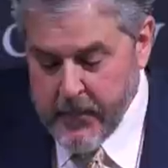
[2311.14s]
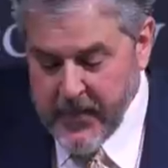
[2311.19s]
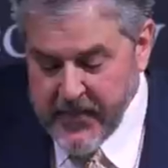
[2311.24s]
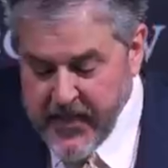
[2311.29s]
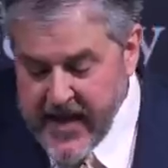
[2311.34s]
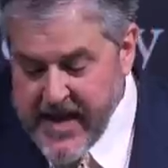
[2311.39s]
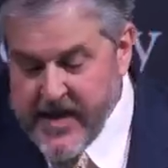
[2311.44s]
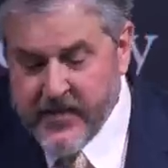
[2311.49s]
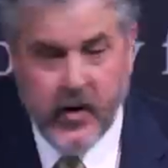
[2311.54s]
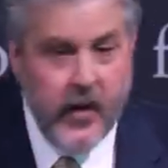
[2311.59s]

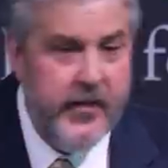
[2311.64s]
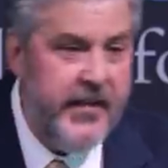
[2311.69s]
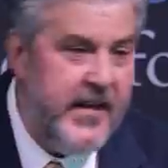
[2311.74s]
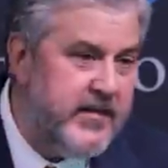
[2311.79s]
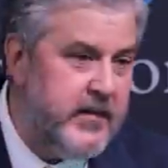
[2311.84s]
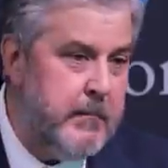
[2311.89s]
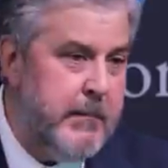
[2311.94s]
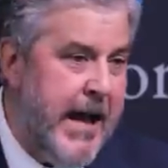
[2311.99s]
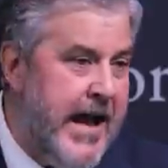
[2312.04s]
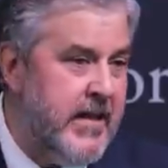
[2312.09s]
But these on
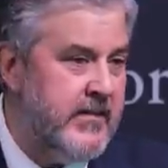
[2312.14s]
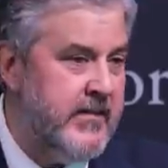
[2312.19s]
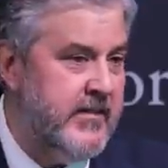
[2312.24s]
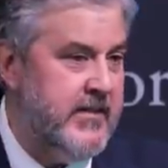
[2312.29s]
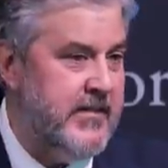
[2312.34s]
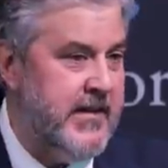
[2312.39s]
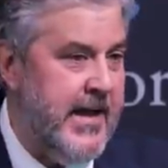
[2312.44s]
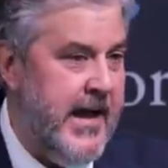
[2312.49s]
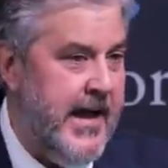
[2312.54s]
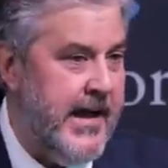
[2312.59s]
this
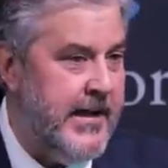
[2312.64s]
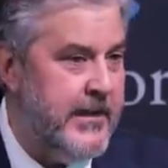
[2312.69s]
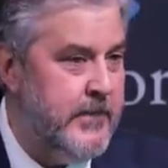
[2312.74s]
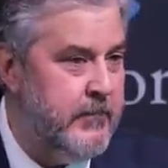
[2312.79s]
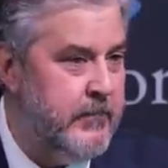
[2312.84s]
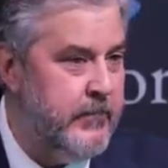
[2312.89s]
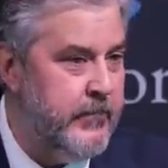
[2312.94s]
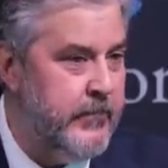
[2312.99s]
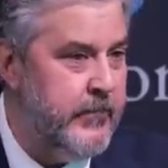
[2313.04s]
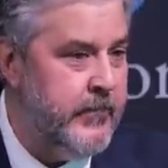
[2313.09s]
mountainside
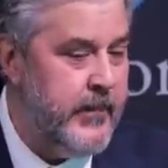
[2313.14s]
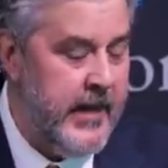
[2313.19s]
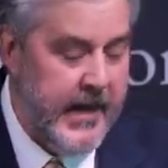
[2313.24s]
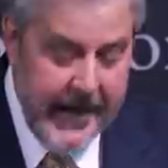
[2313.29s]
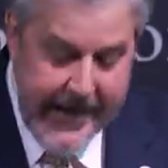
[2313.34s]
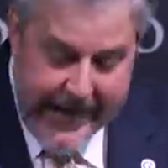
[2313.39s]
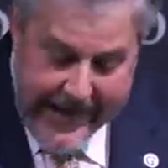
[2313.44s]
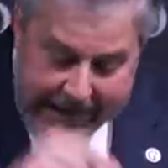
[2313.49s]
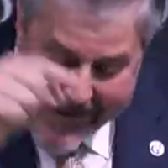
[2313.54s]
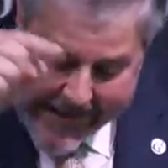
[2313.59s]

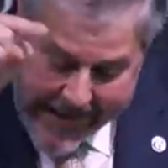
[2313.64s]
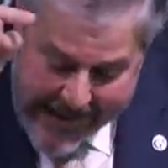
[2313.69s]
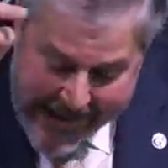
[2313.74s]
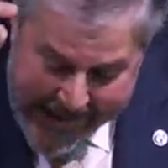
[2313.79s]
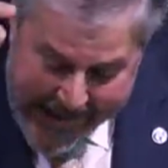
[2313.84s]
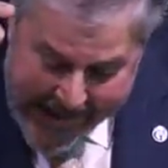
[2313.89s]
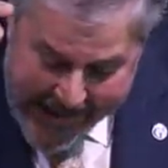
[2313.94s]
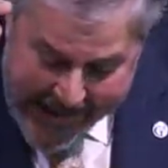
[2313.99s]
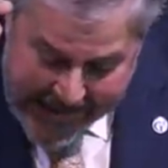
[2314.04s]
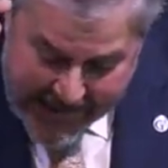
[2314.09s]

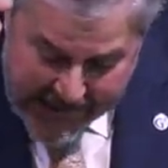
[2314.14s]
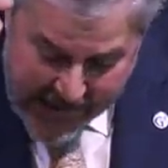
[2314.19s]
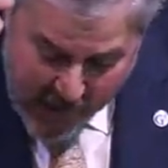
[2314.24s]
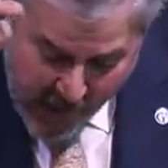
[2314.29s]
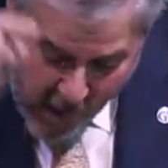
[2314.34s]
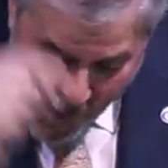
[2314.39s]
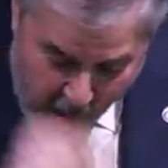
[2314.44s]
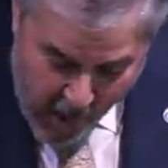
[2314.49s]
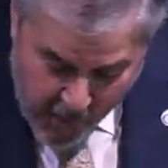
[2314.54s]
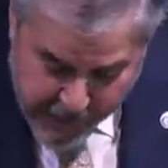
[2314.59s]

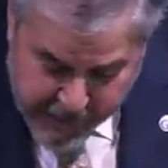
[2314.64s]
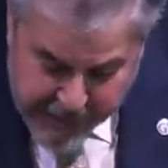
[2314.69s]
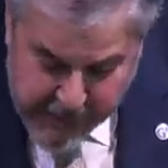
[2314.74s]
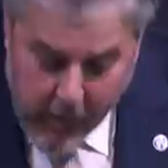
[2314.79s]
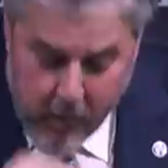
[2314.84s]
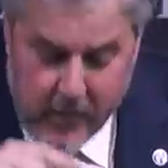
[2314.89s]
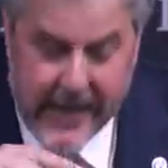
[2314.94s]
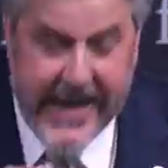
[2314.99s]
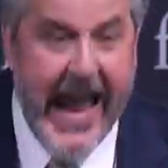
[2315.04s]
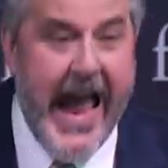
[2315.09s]
had
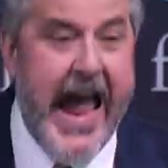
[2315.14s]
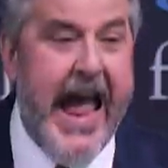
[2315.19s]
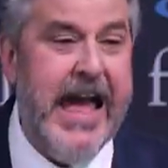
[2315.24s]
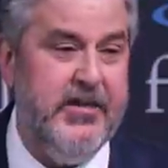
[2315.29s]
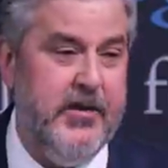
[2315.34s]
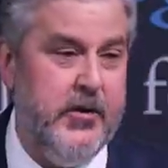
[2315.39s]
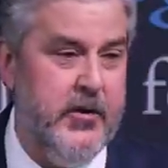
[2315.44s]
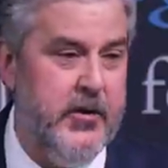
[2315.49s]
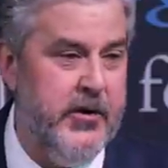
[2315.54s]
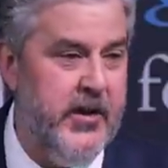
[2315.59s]
also
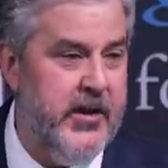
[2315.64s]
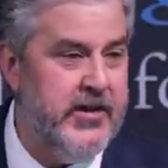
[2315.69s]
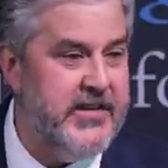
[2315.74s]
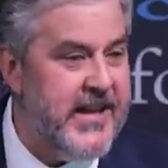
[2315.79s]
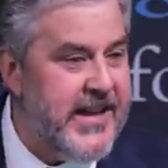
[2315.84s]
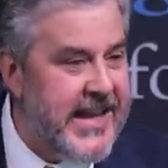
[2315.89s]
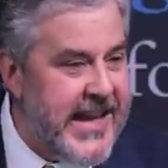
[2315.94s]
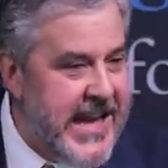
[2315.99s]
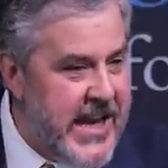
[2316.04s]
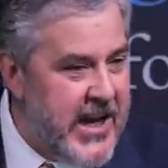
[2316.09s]
gathered
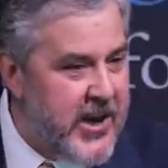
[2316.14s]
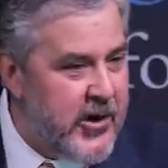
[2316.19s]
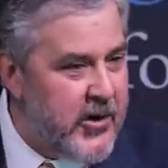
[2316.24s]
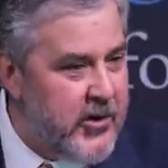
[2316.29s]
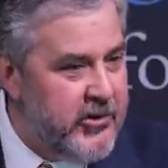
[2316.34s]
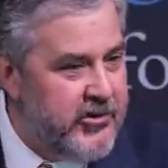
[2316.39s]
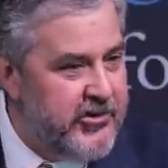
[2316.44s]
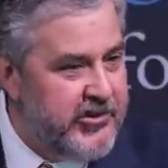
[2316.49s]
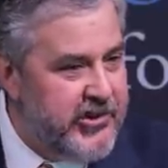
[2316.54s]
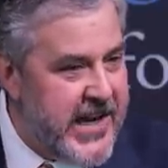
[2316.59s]
to
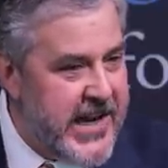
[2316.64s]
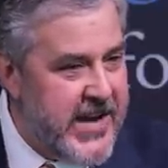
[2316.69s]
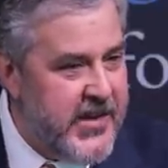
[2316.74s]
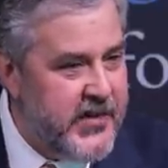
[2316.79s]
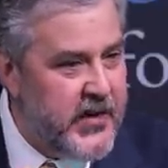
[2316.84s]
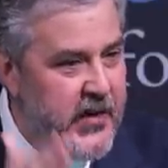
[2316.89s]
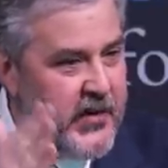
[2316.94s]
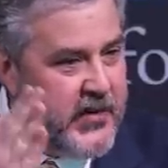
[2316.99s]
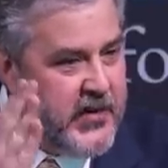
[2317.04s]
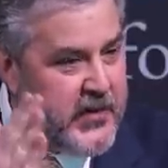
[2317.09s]
hear
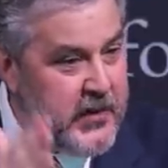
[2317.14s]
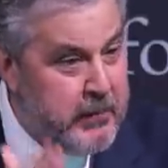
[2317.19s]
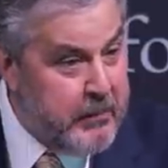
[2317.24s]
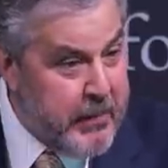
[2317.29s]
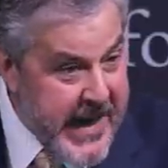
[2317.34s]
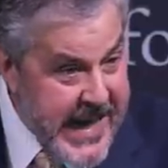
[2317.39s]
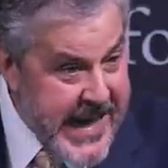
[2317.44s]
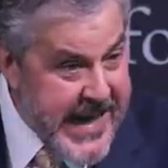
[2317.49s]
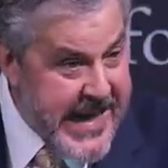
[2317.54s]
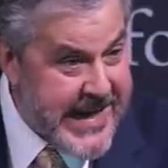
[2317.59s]
Jesus
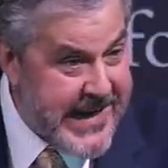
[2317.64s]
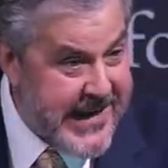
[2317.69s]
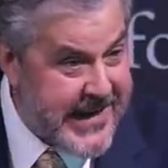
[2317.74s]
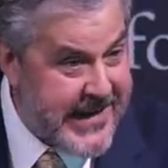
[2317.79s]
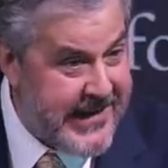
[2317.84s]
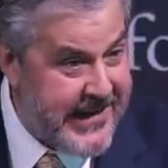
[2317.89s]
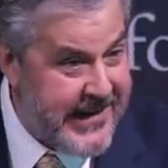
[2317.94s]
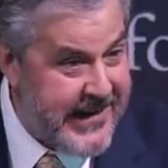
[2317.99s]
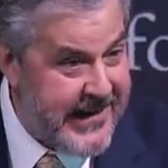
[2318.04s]
speak.